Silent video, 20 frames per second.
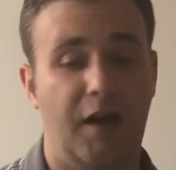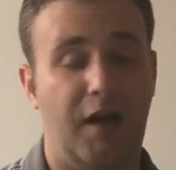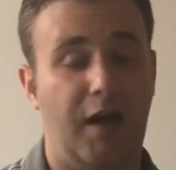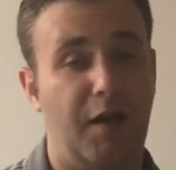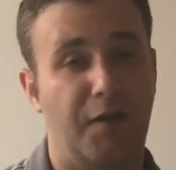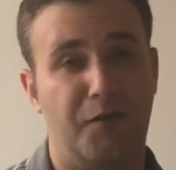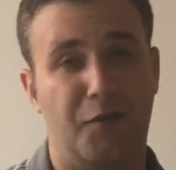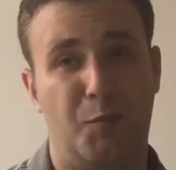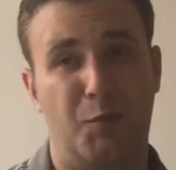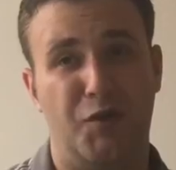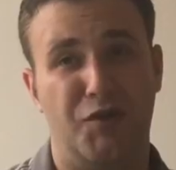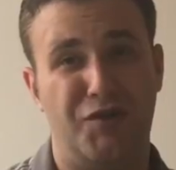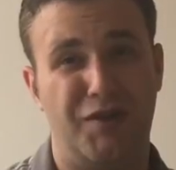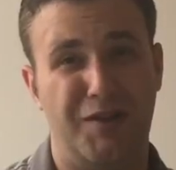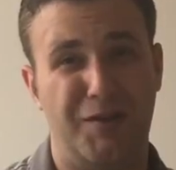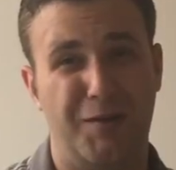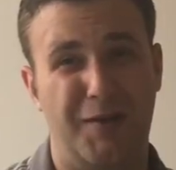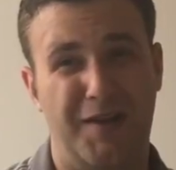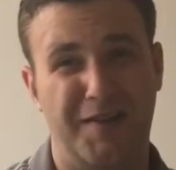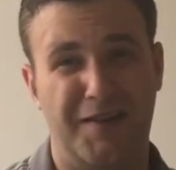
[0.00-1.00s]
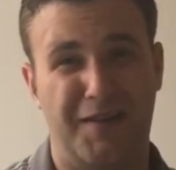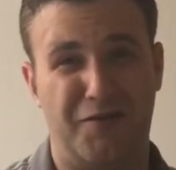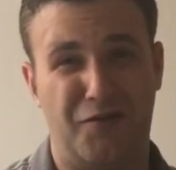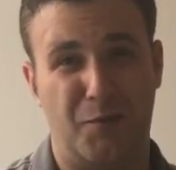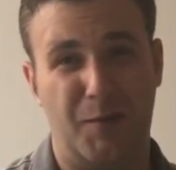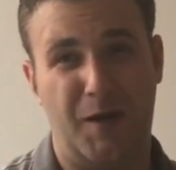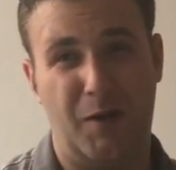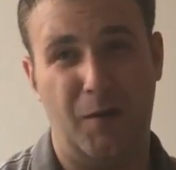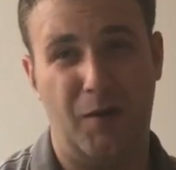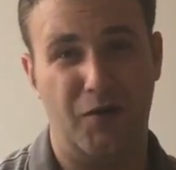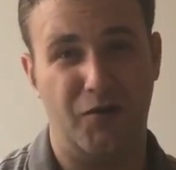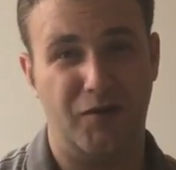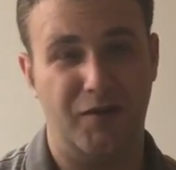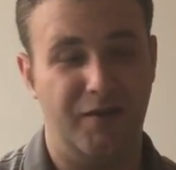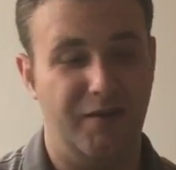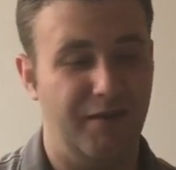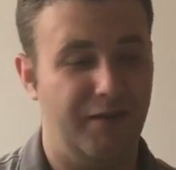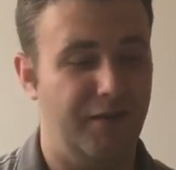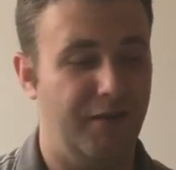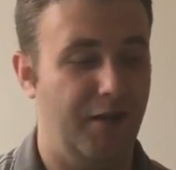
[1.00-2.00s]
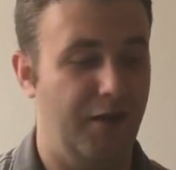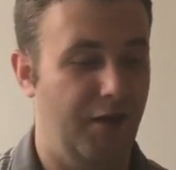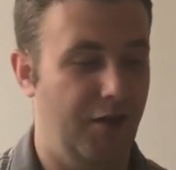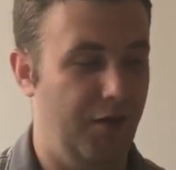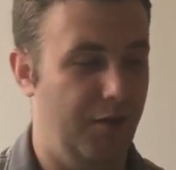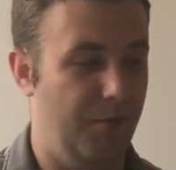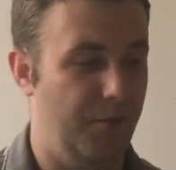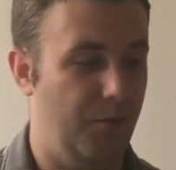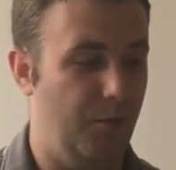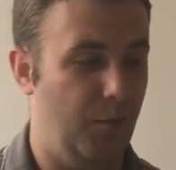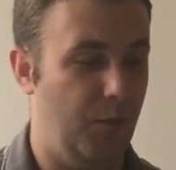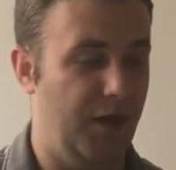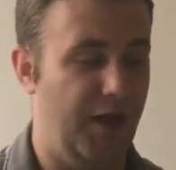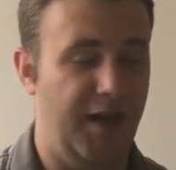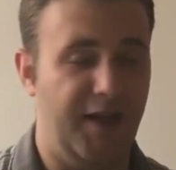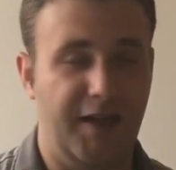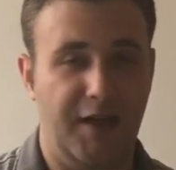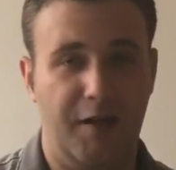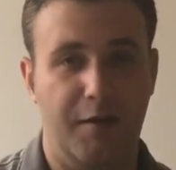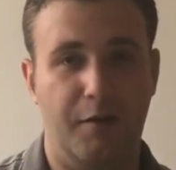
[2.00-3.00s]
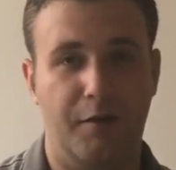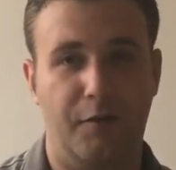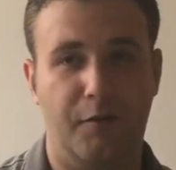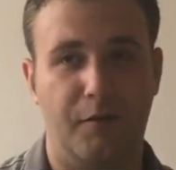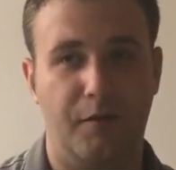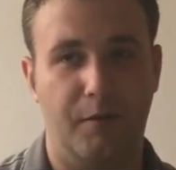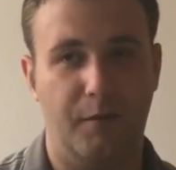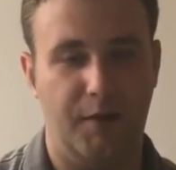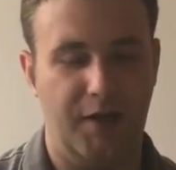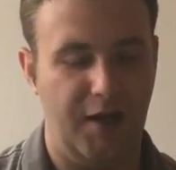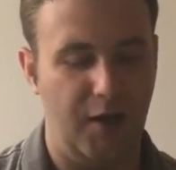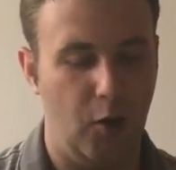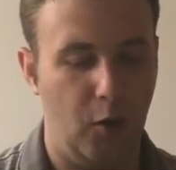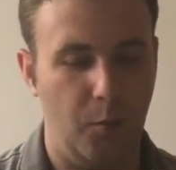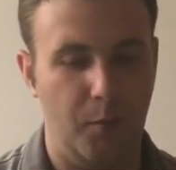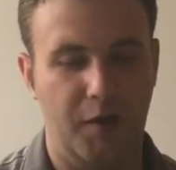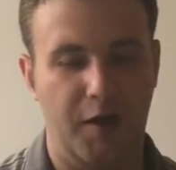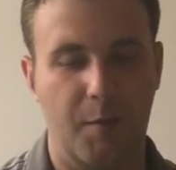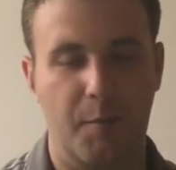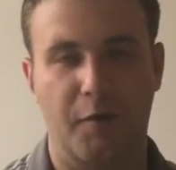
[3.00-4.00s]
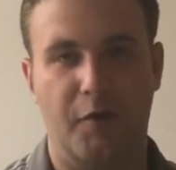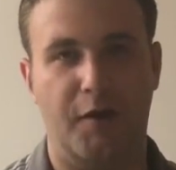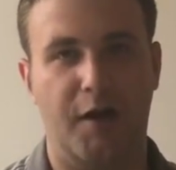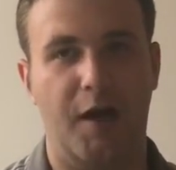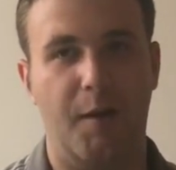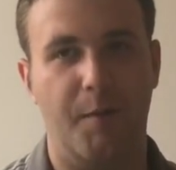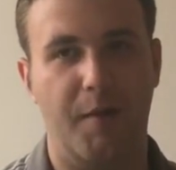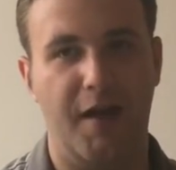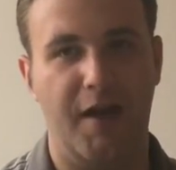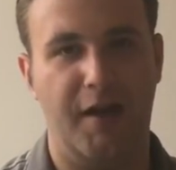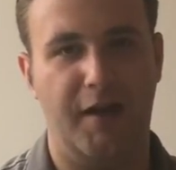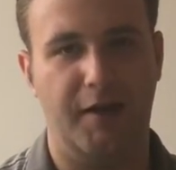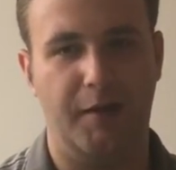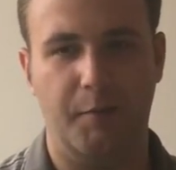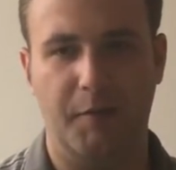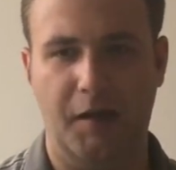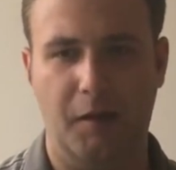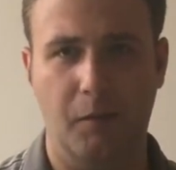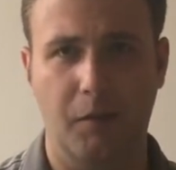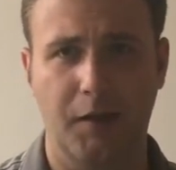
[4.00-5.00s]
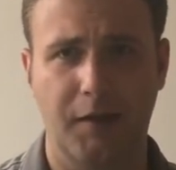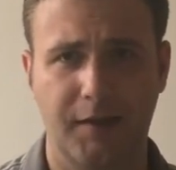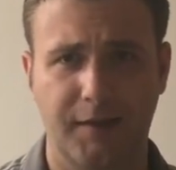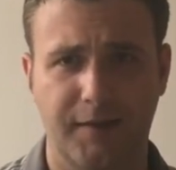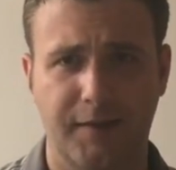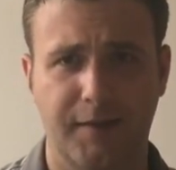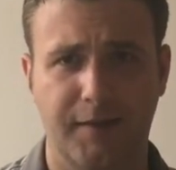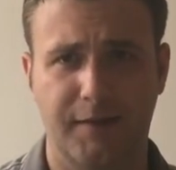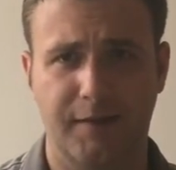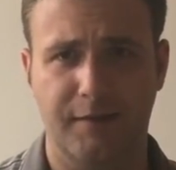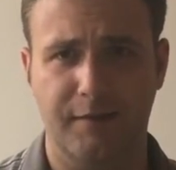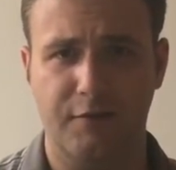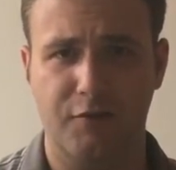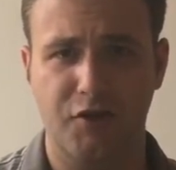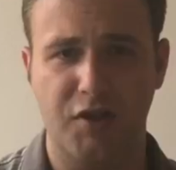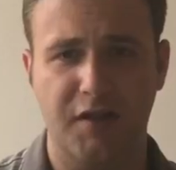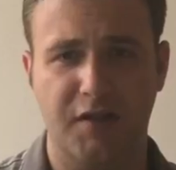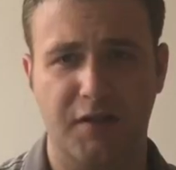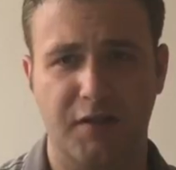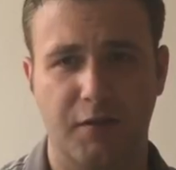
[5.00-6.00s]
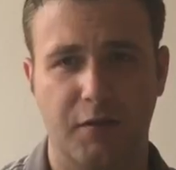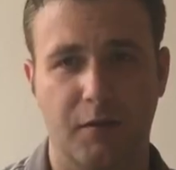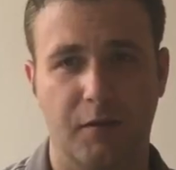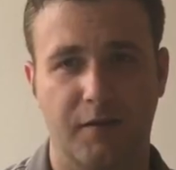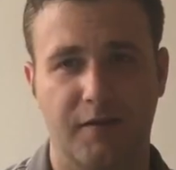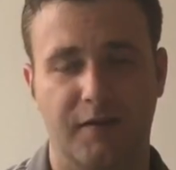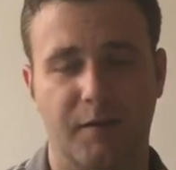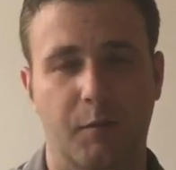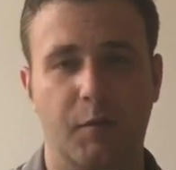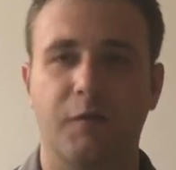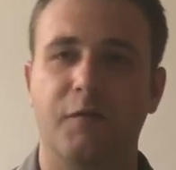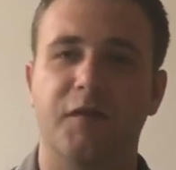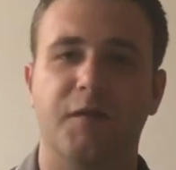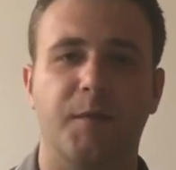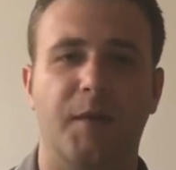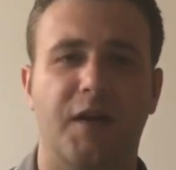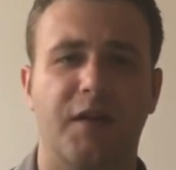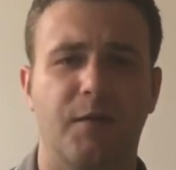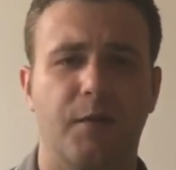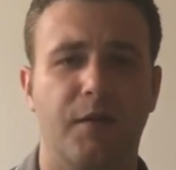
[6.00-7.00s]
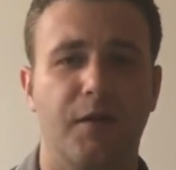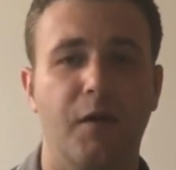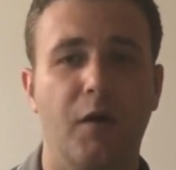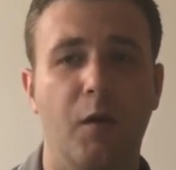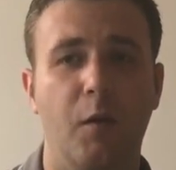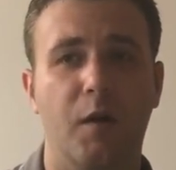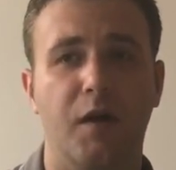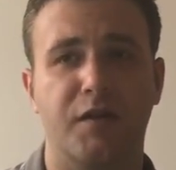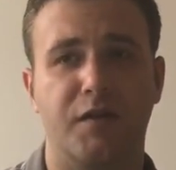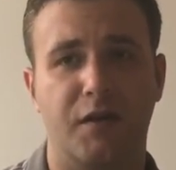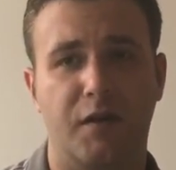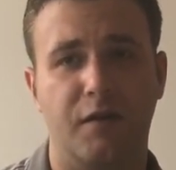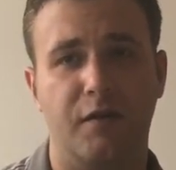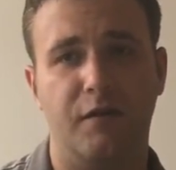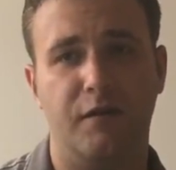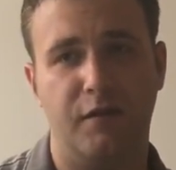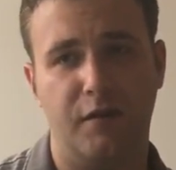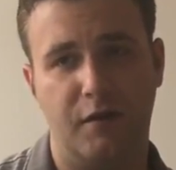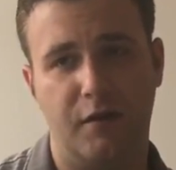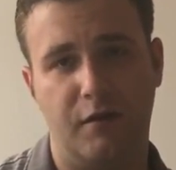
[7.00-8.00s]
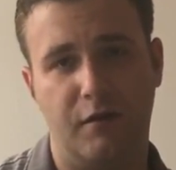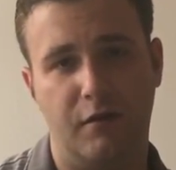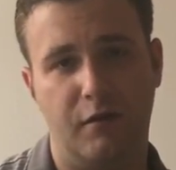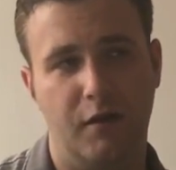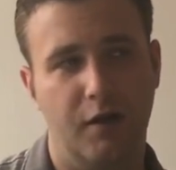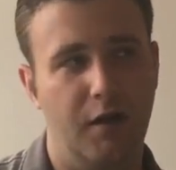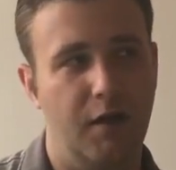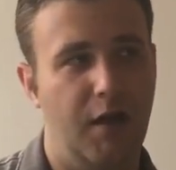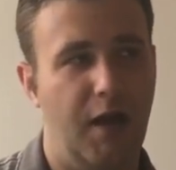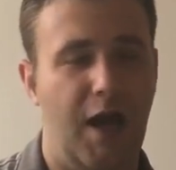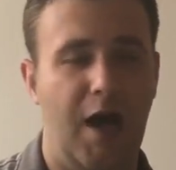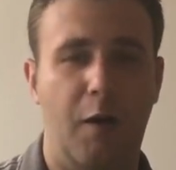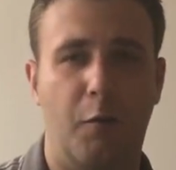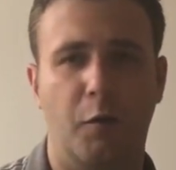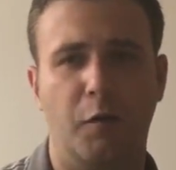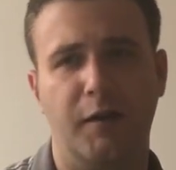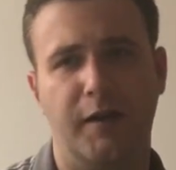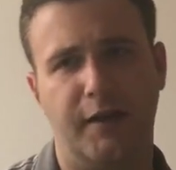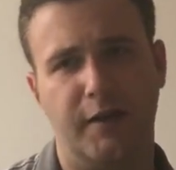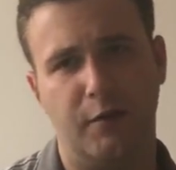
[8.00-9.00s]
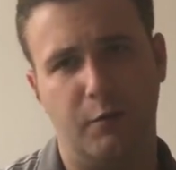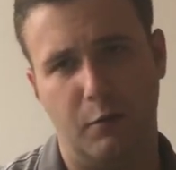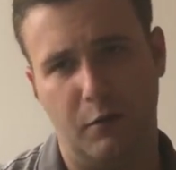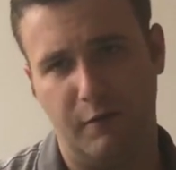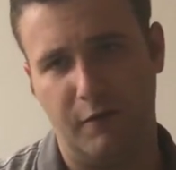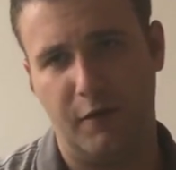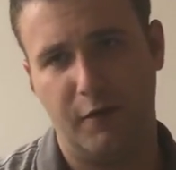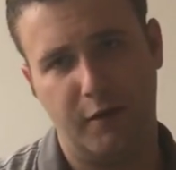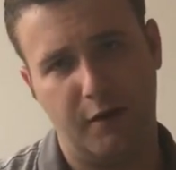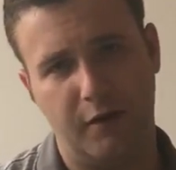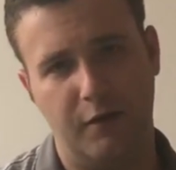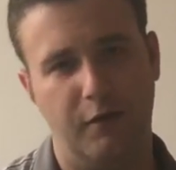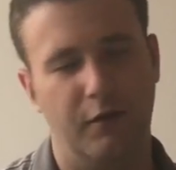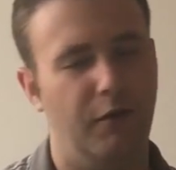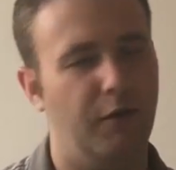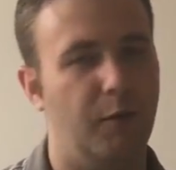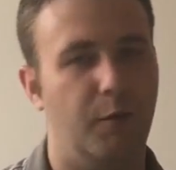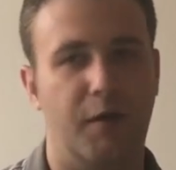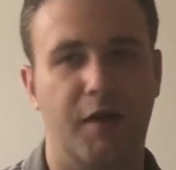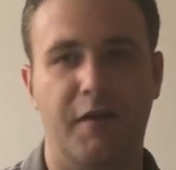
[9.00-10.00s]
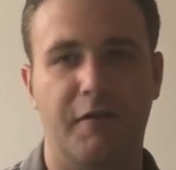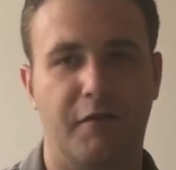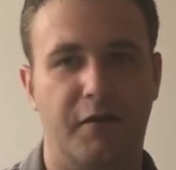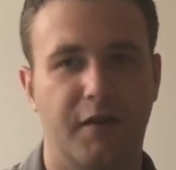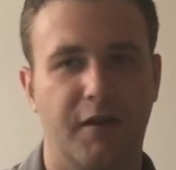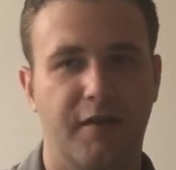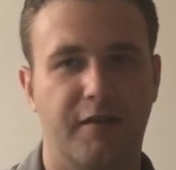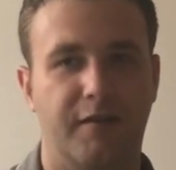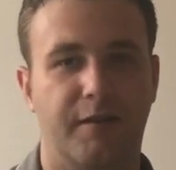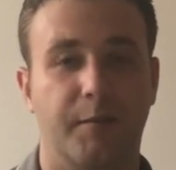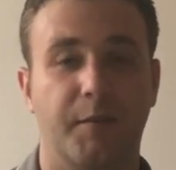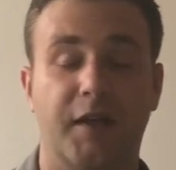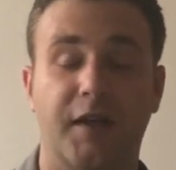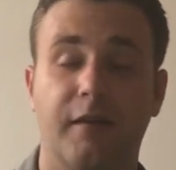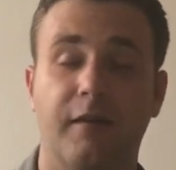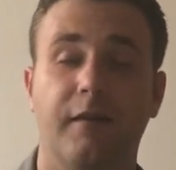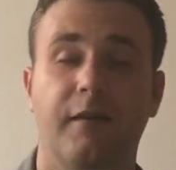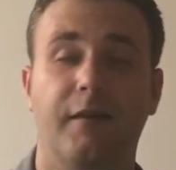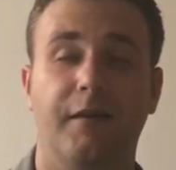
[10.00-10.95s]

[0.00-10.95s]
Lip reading: I also appreciate you guys answer my questions. When I open up a grab bag and I'm like, what does this sheet do? And someone responds with, oh, it turns your hourly into a vertical or whatever it is, and I'm like,